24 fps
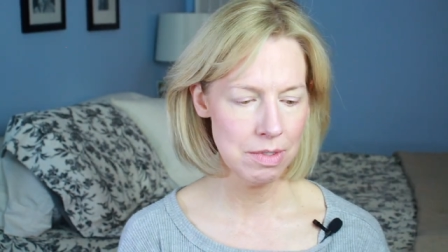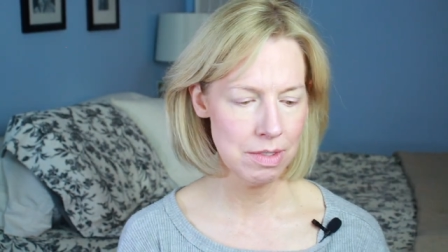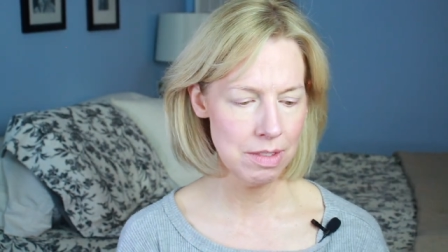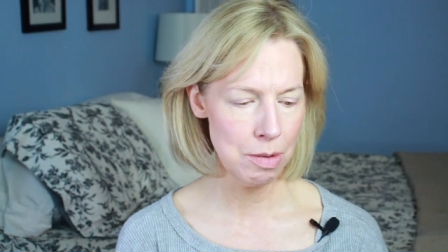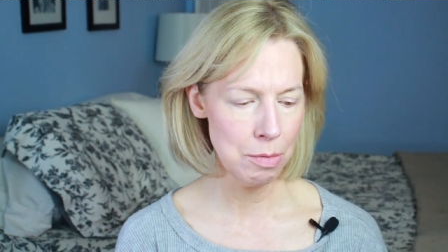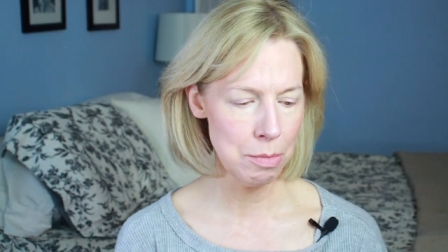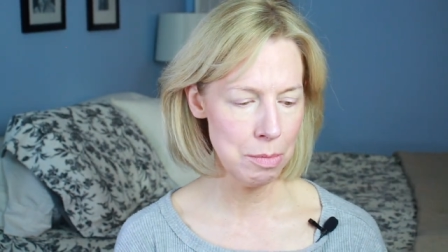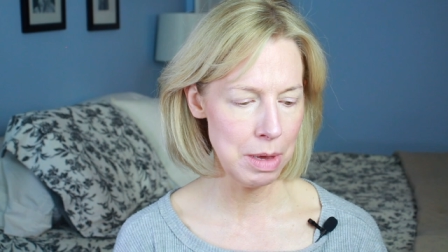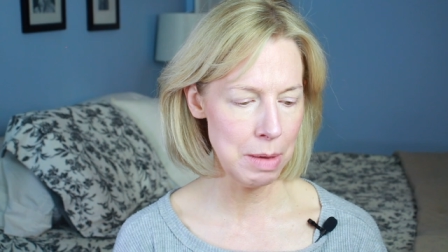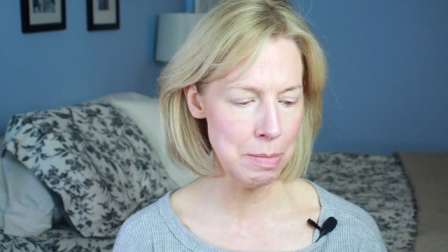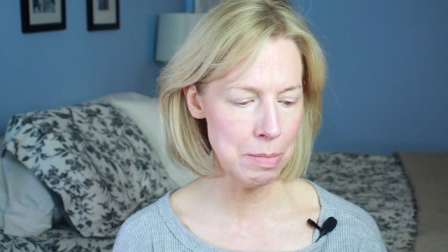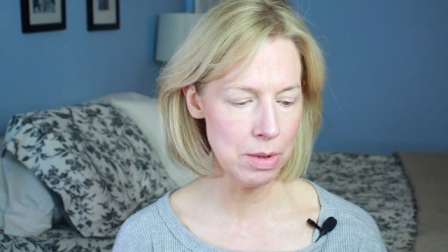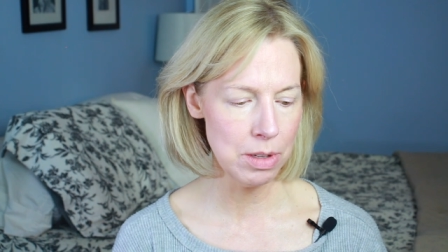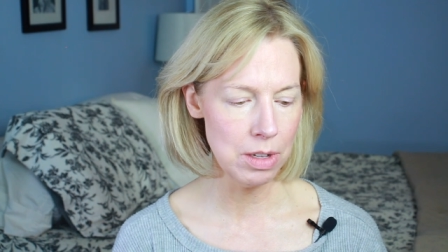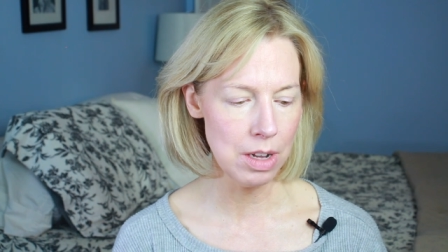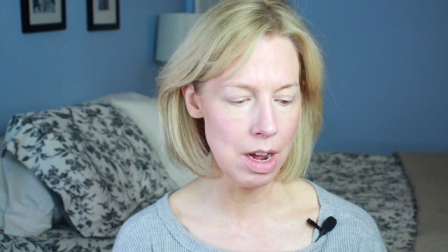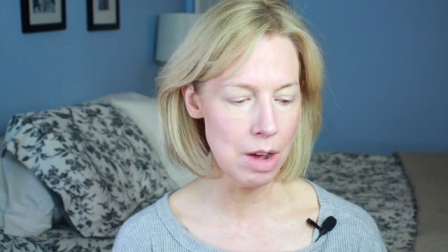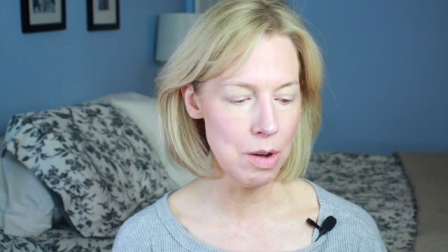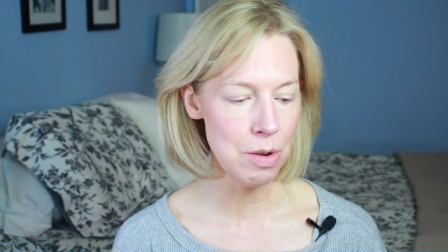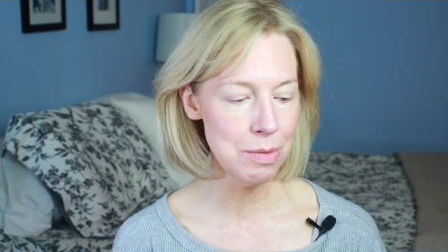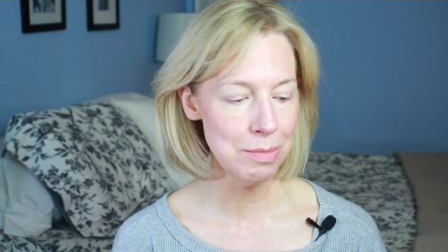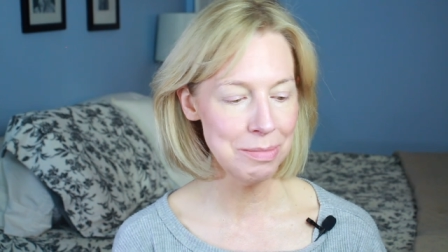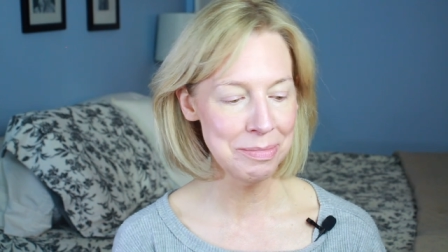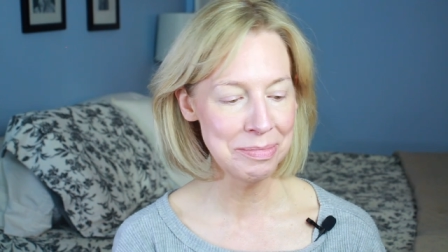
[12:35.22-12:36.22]
Don't people
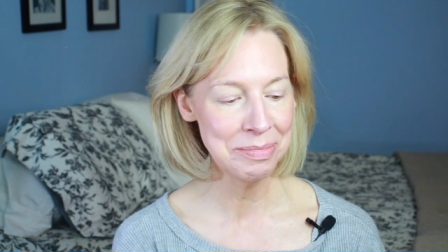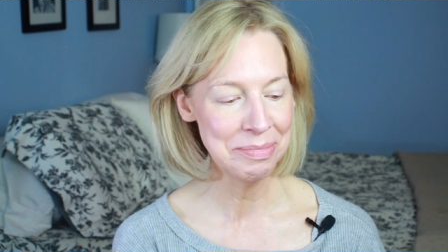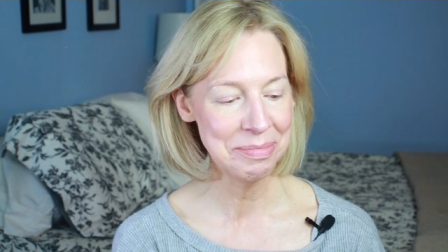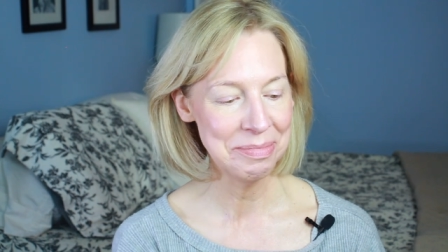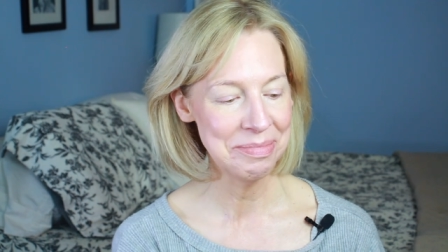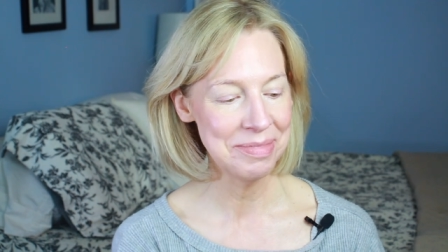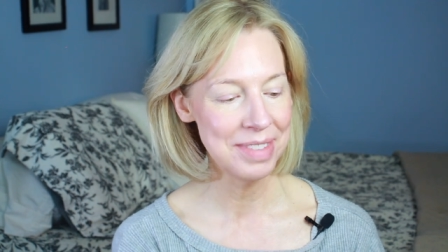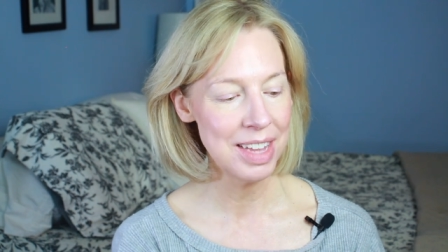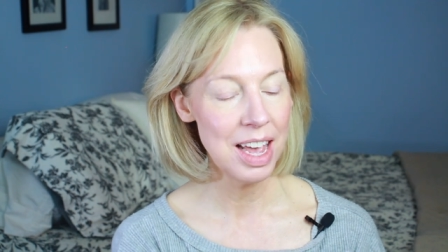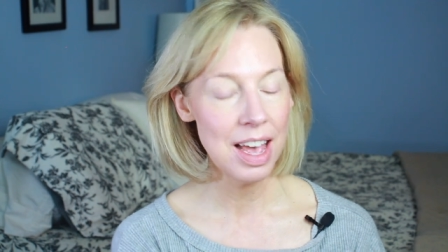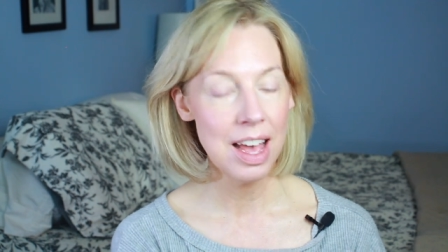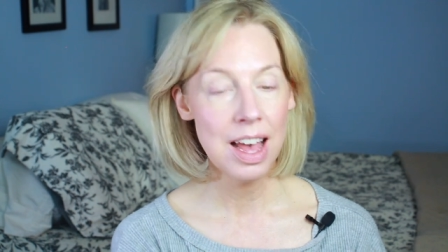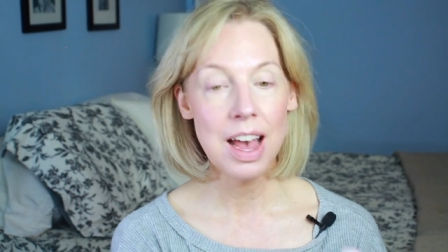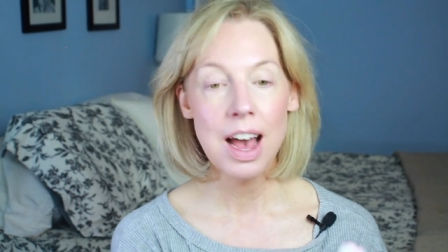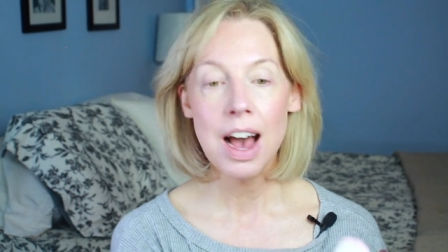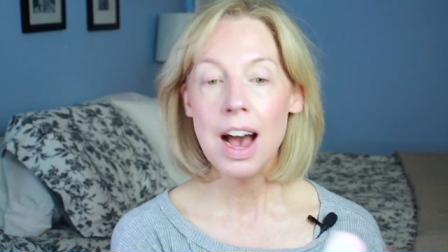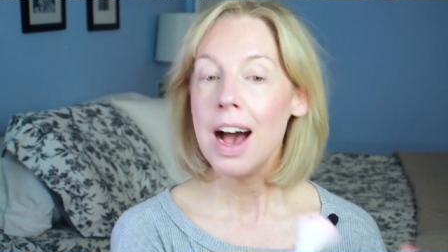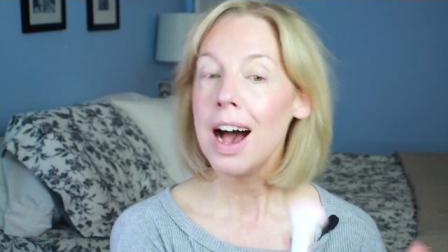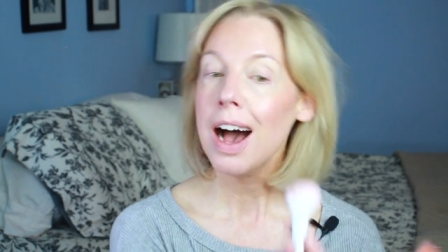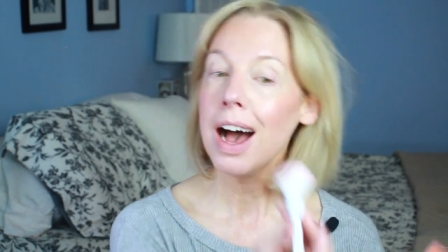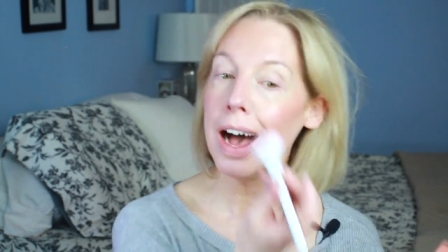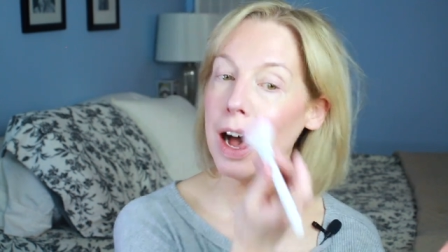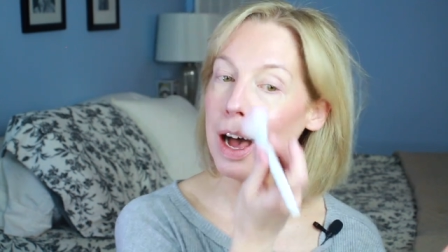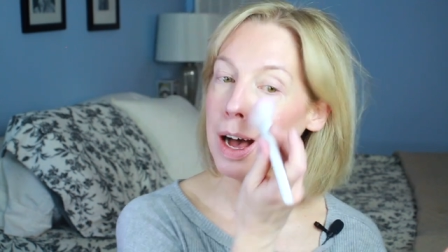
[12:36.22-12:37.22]
know?
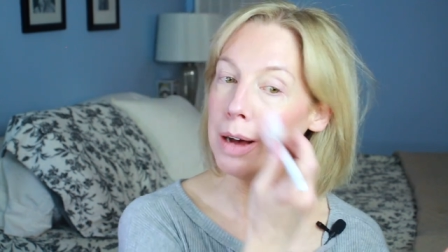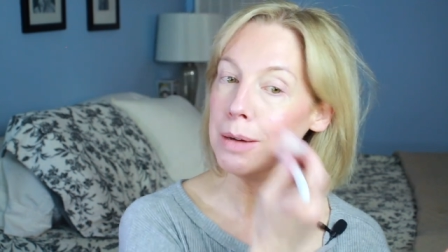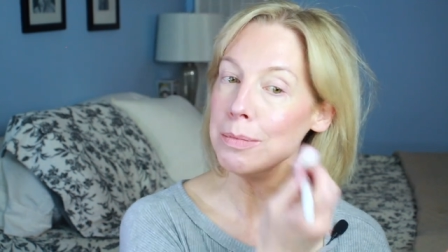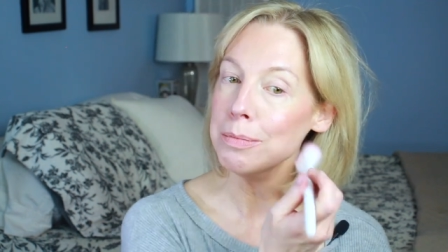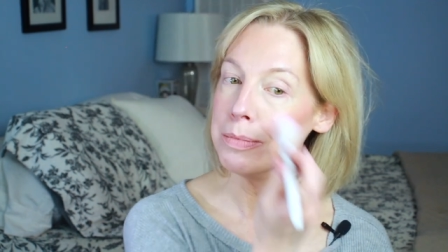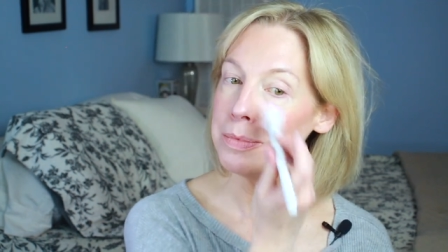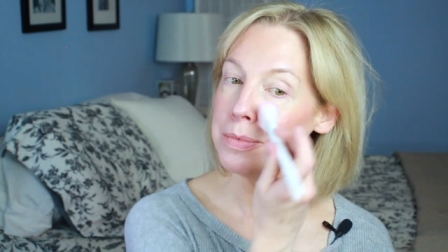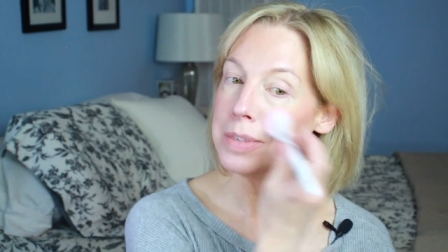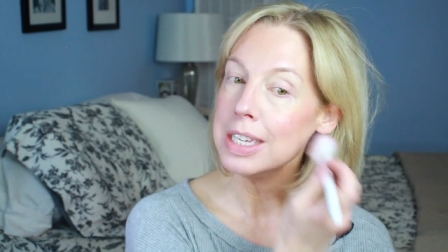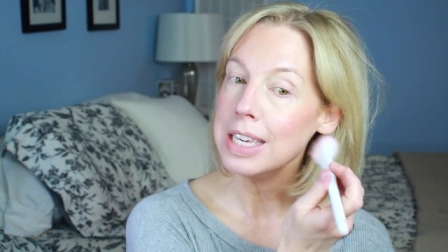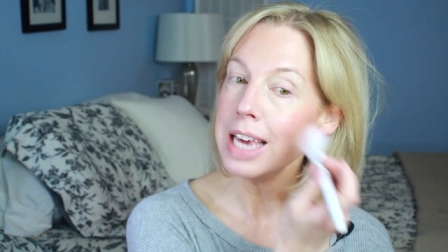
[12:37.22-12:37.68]
Um,